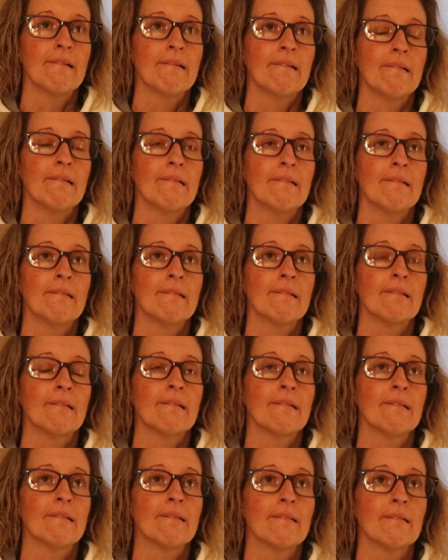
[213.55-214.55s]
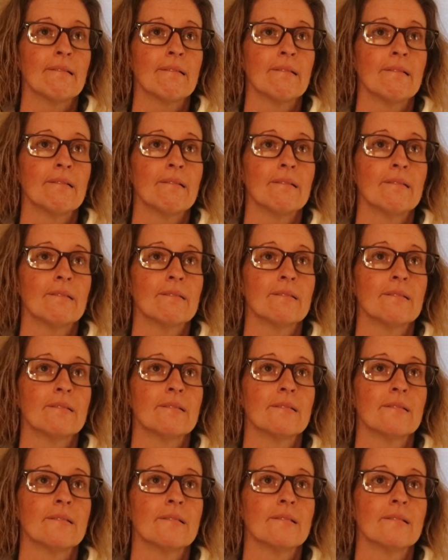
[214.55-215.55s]

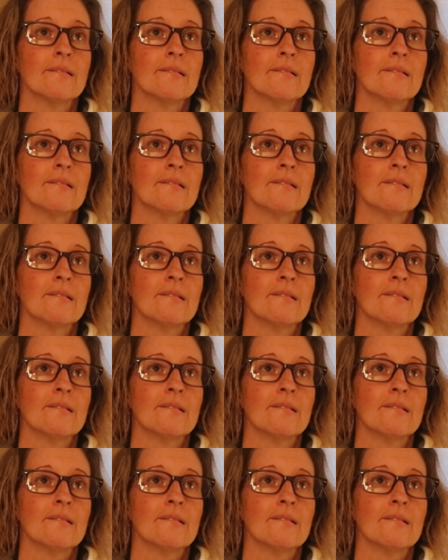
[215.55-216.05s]
[no speech]